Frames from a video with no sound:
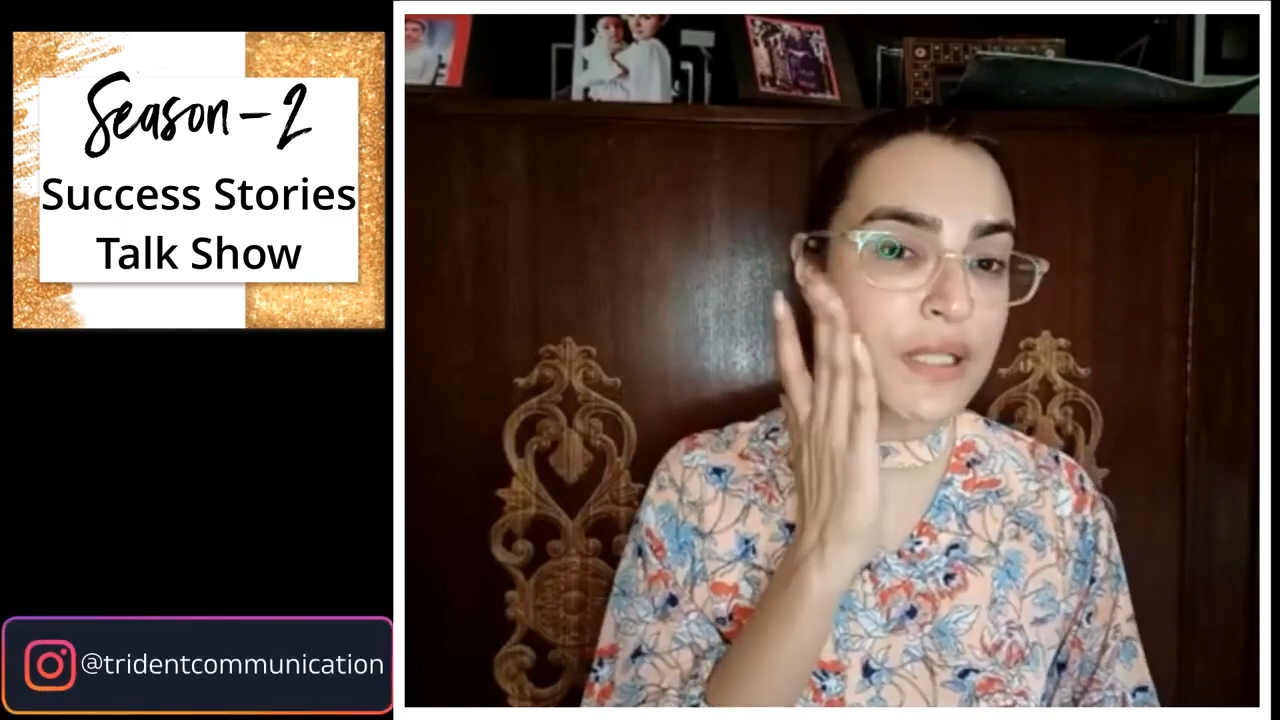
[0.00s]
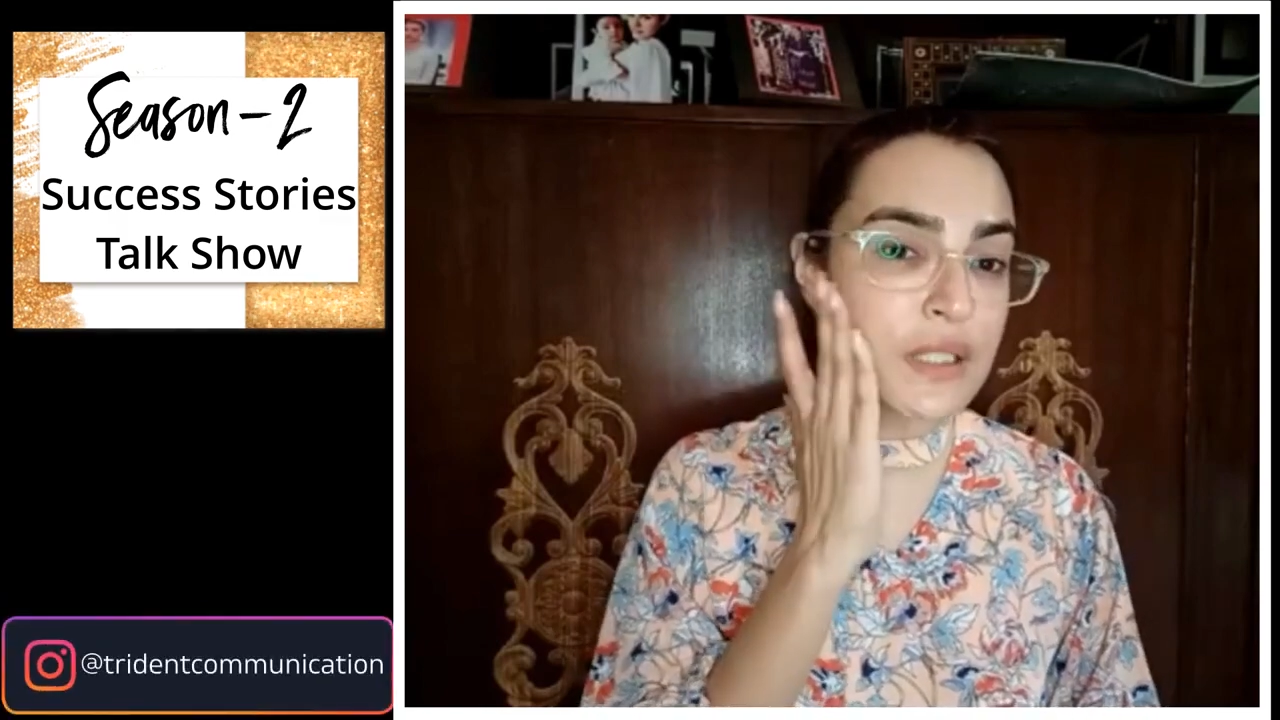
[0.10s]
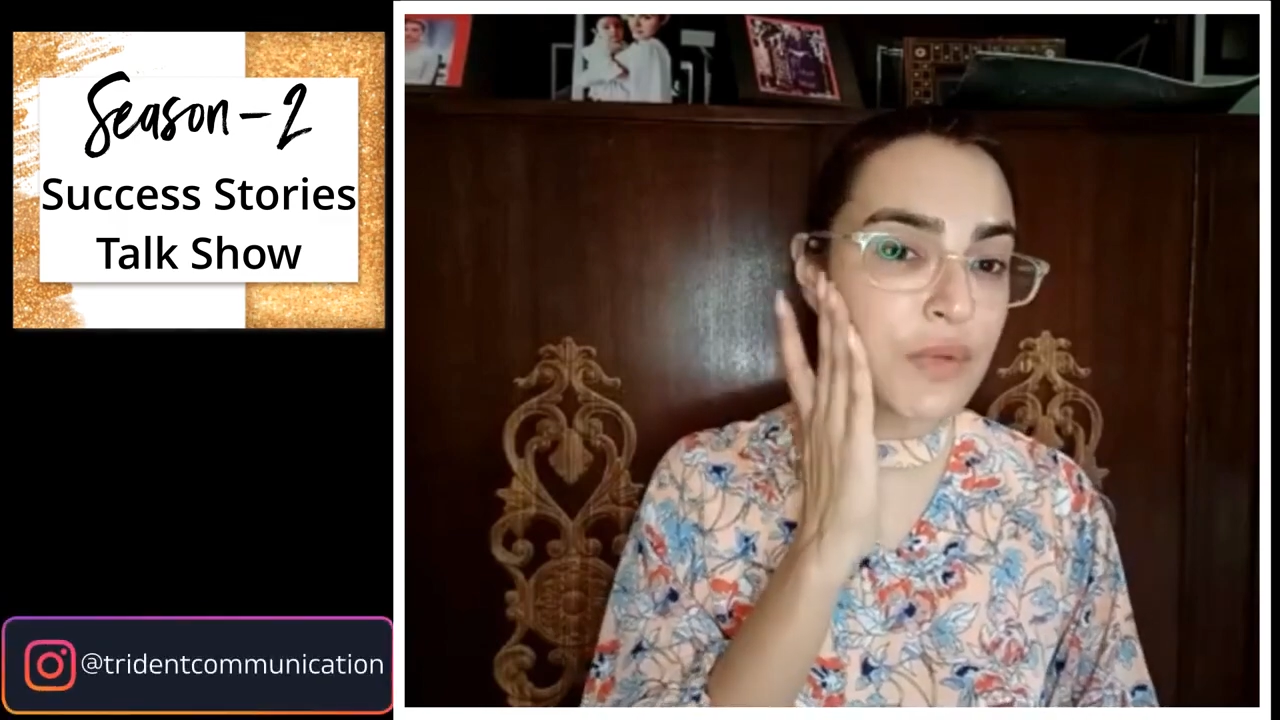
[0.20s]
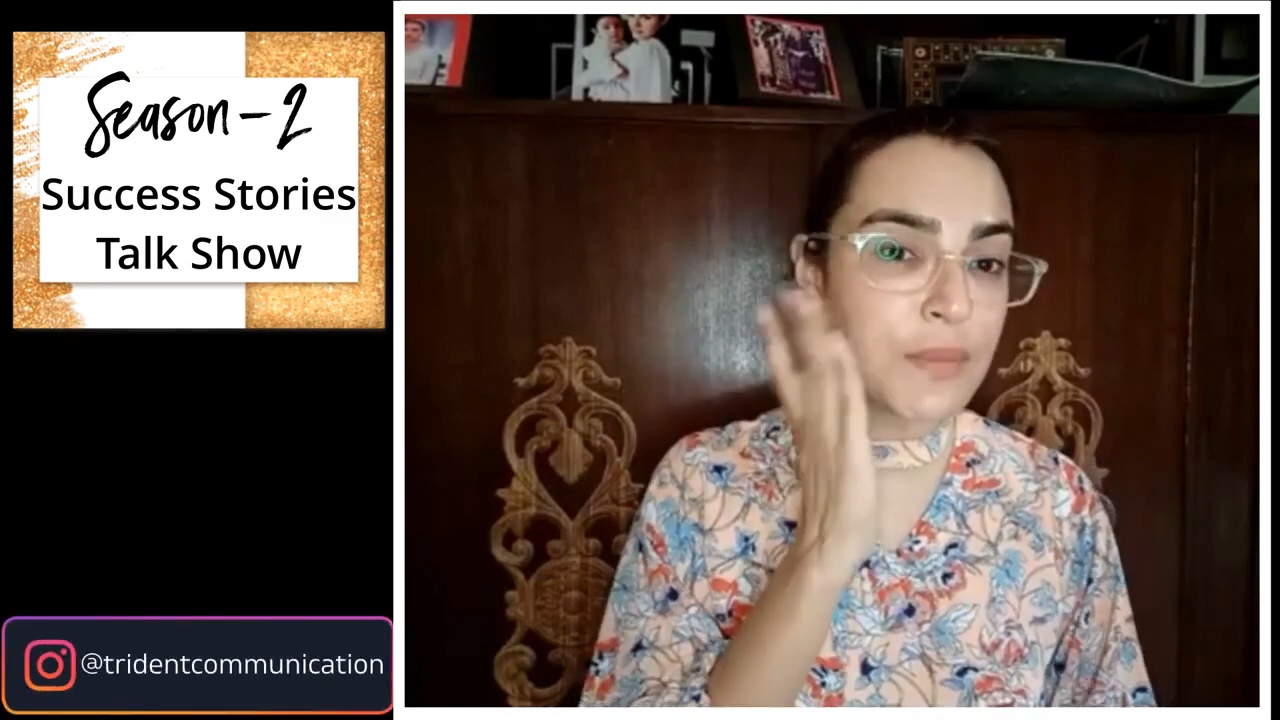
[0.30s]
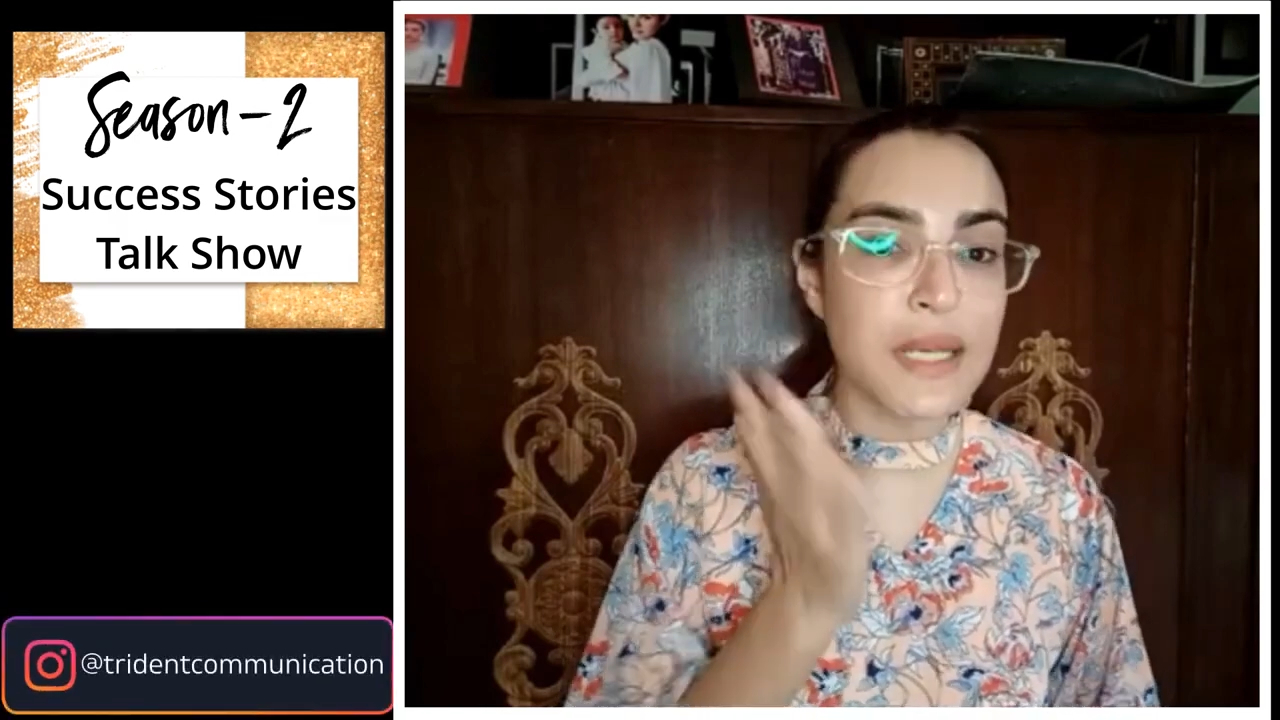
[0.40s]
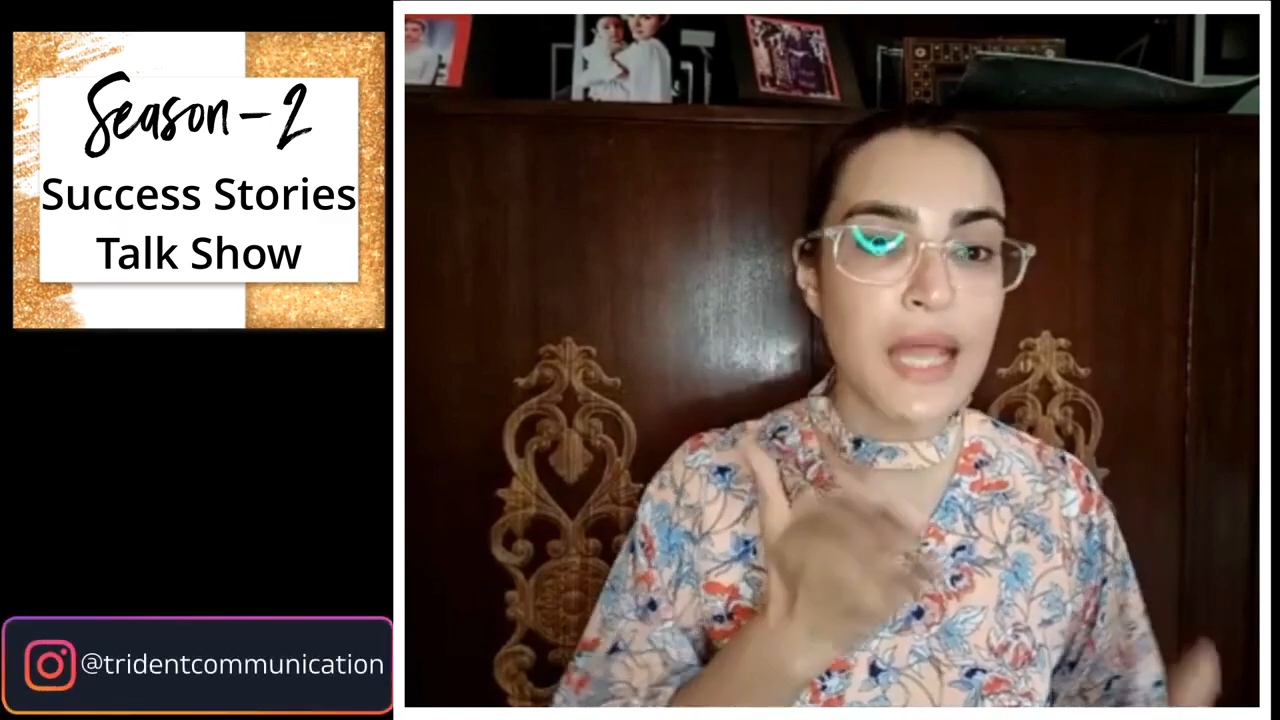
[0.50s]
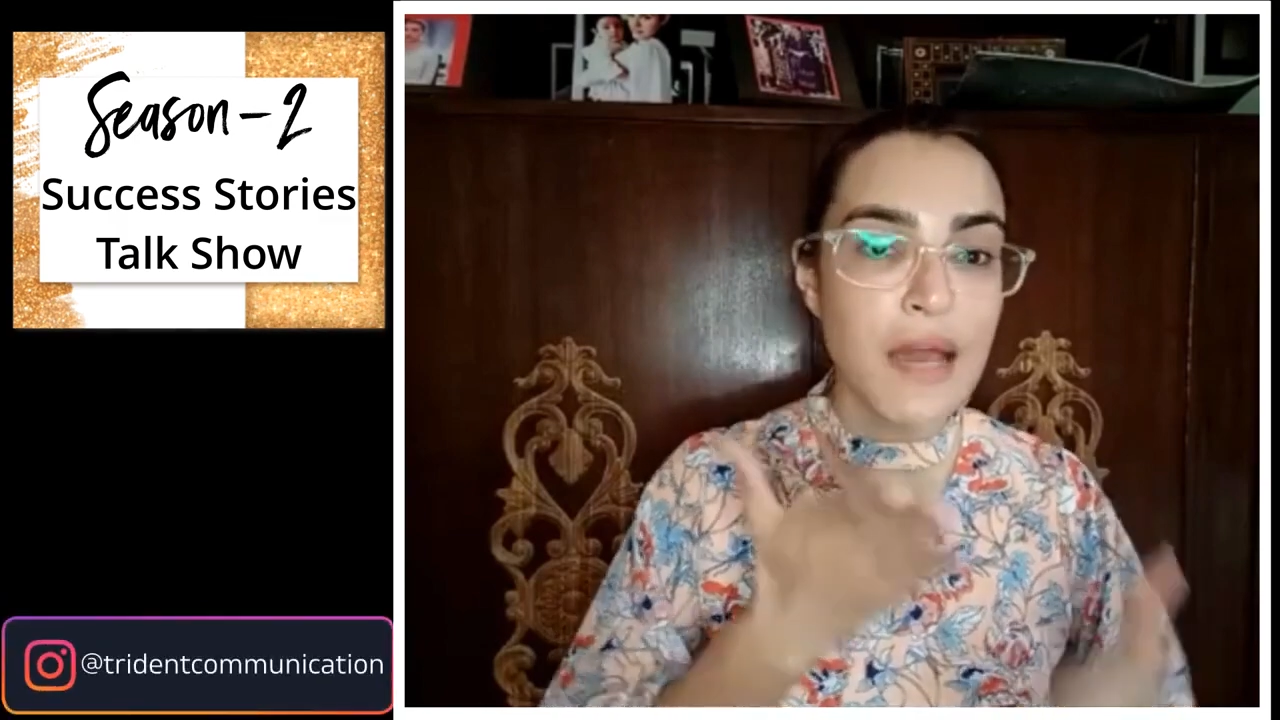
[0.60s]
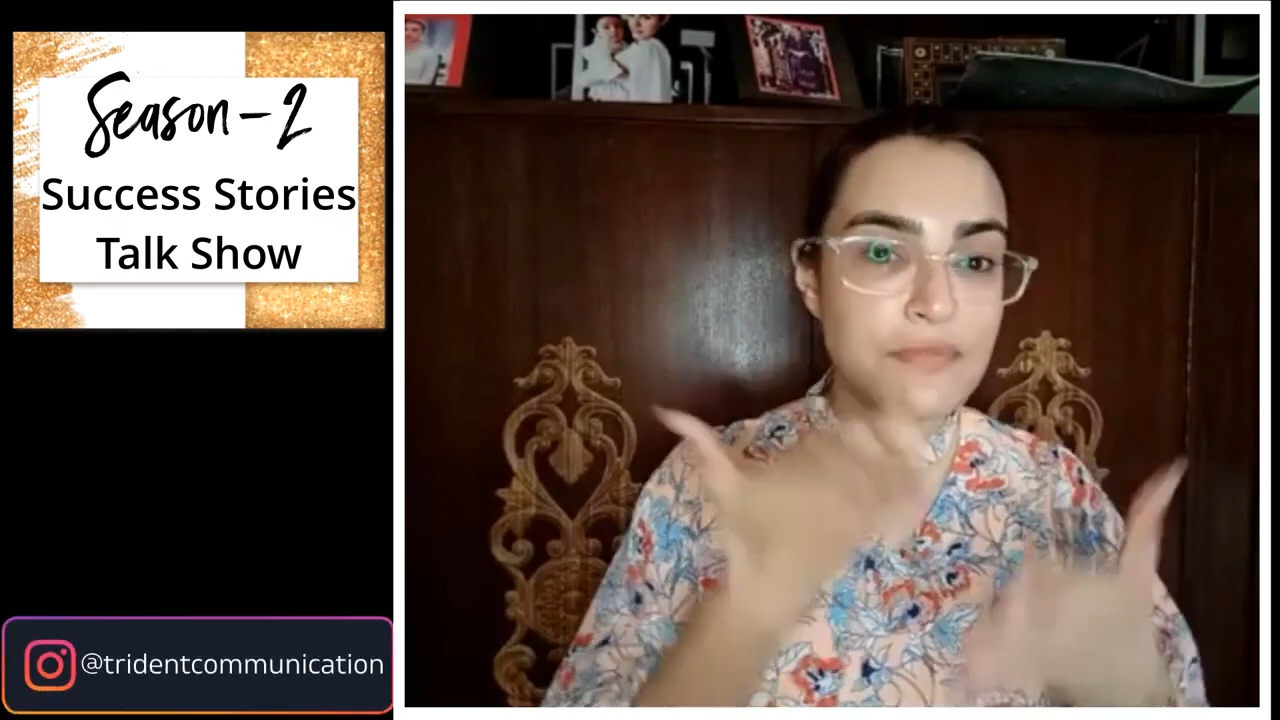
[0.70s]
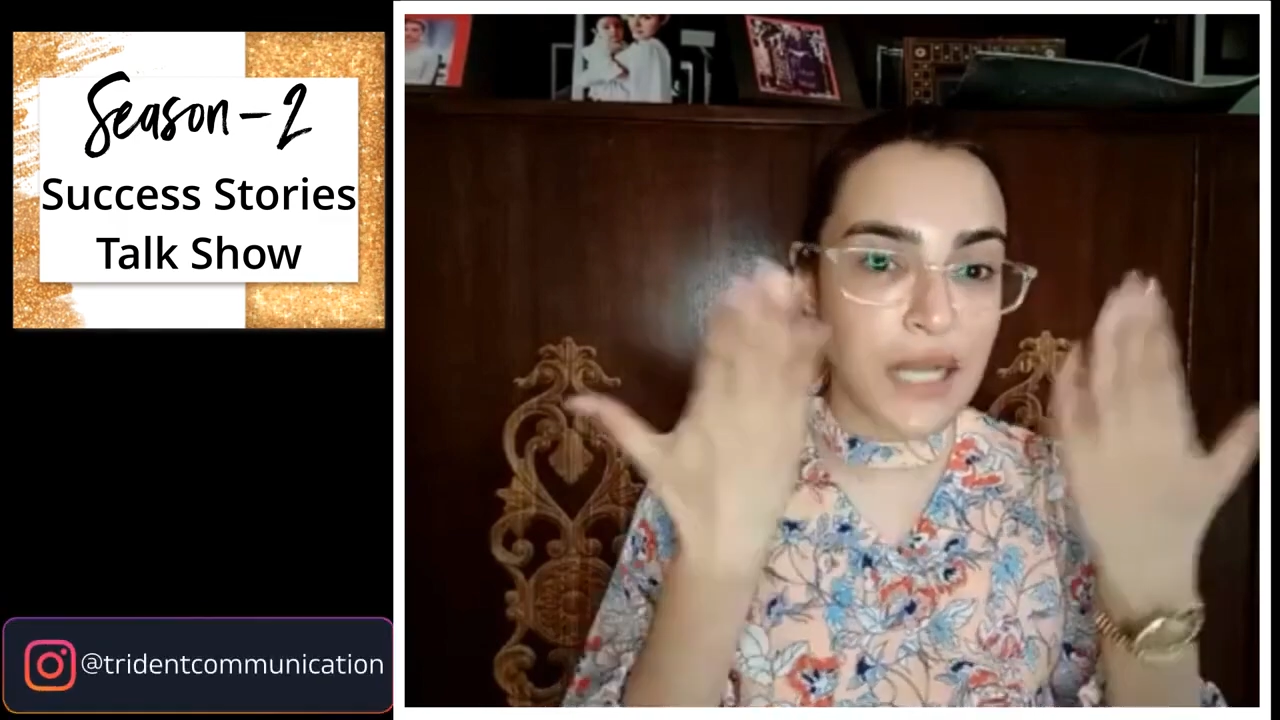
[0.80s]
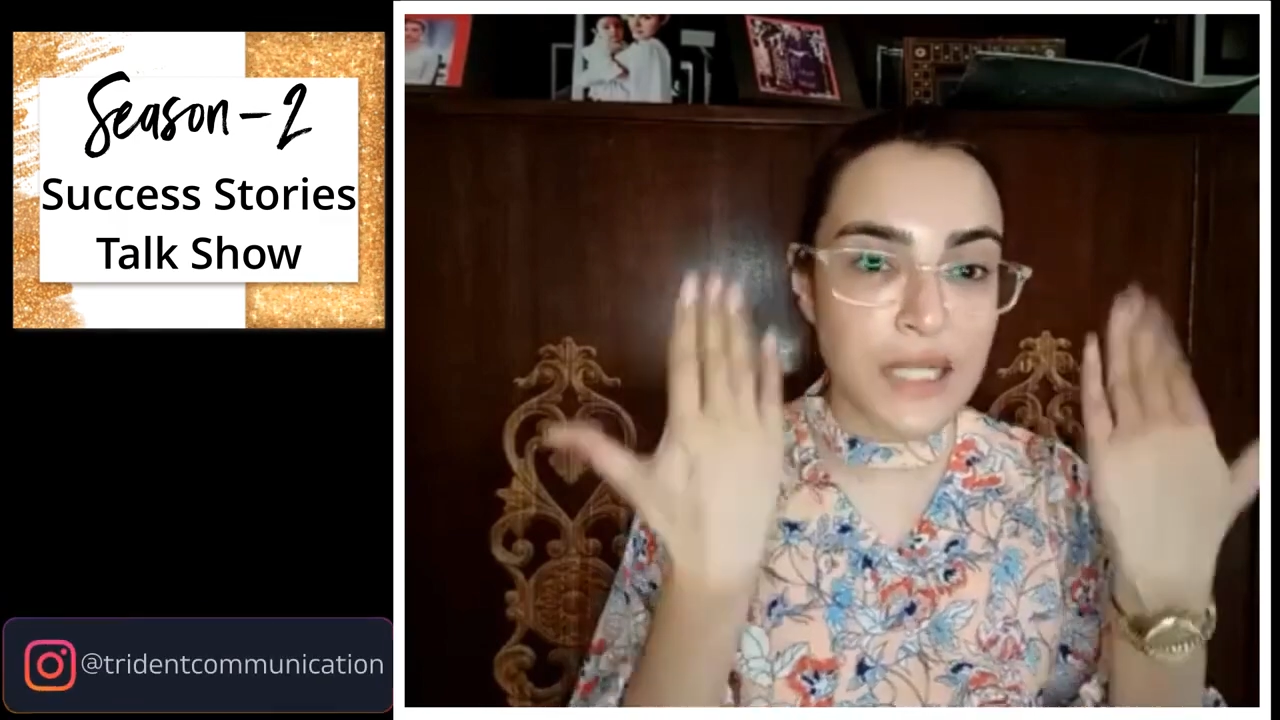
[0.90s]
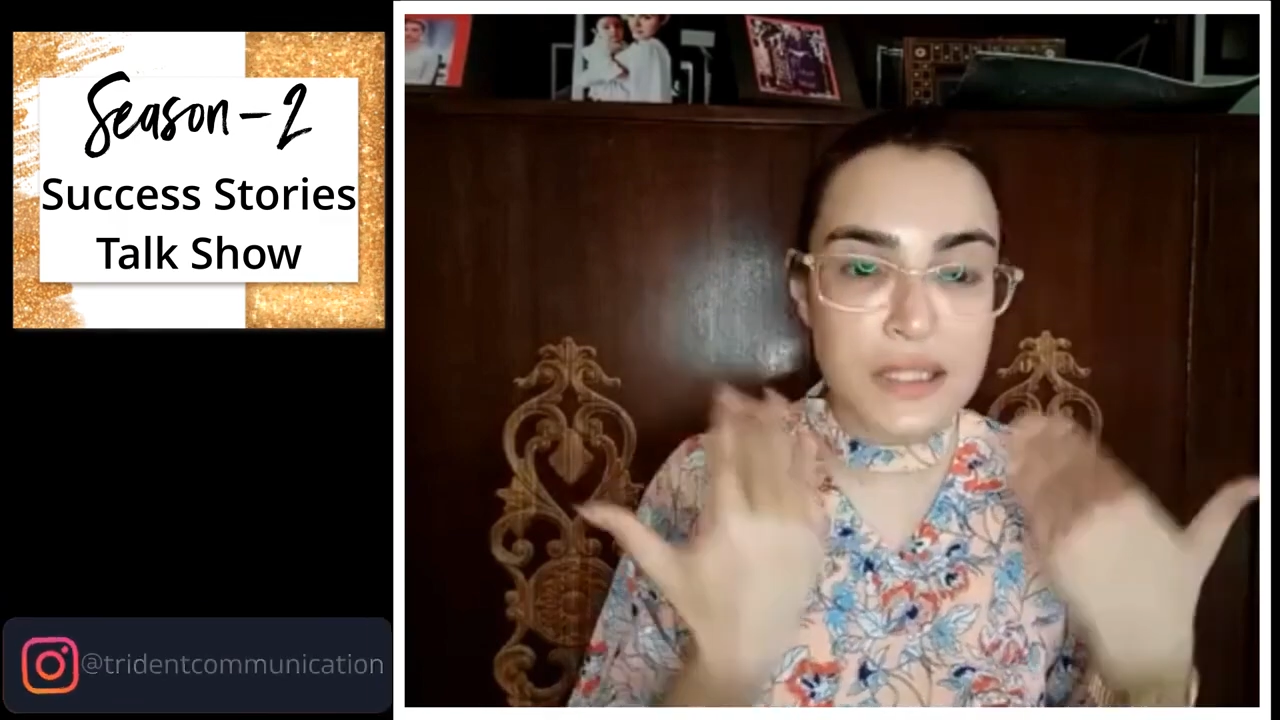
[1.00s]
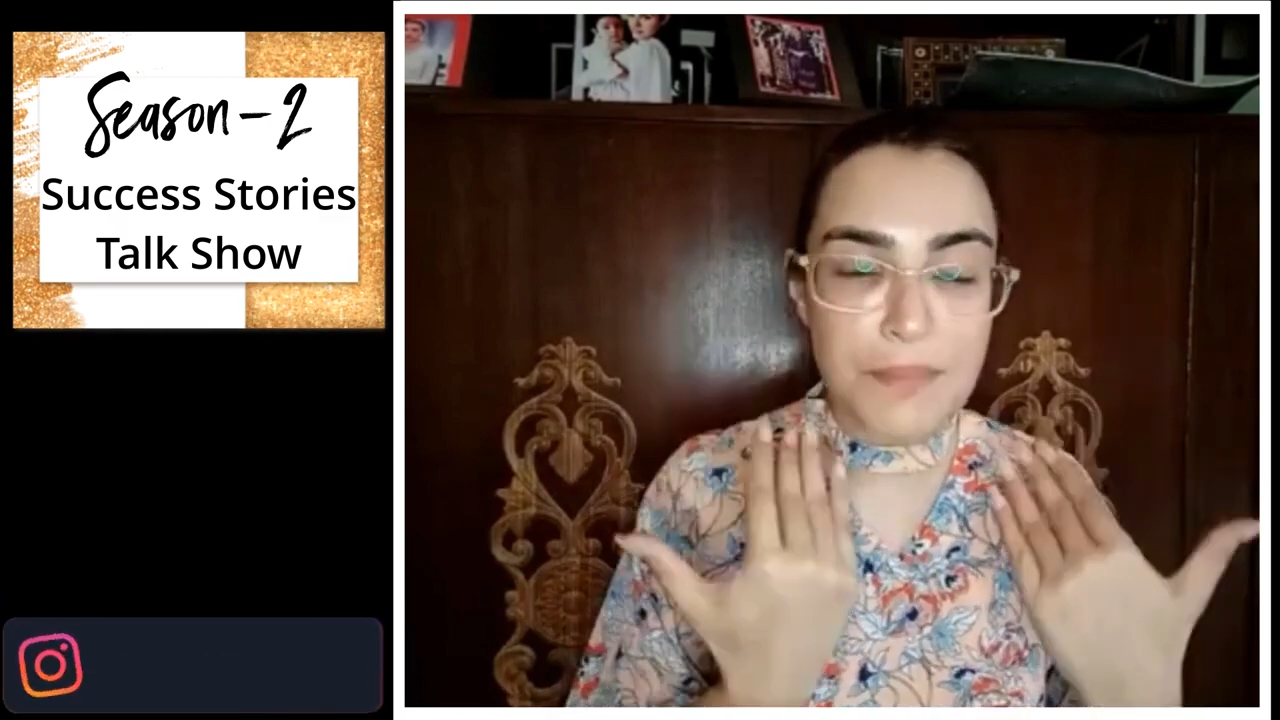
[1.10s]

where the women have done